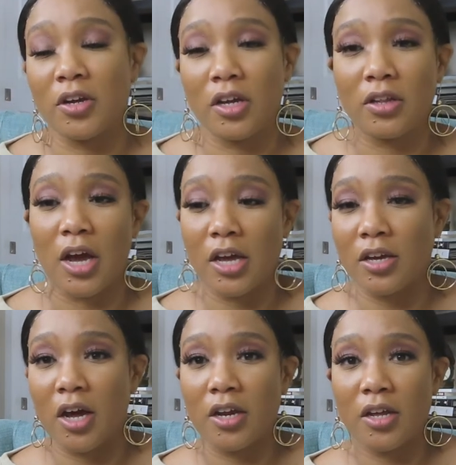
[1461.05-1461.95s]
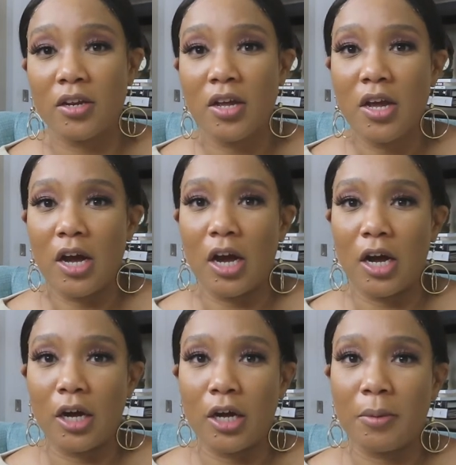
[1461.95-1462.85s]
And I, I got it
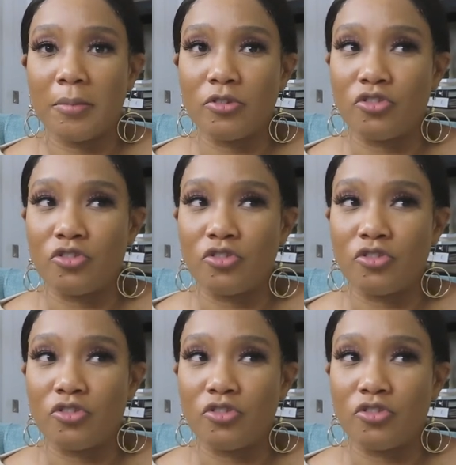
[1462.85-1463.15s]
Um,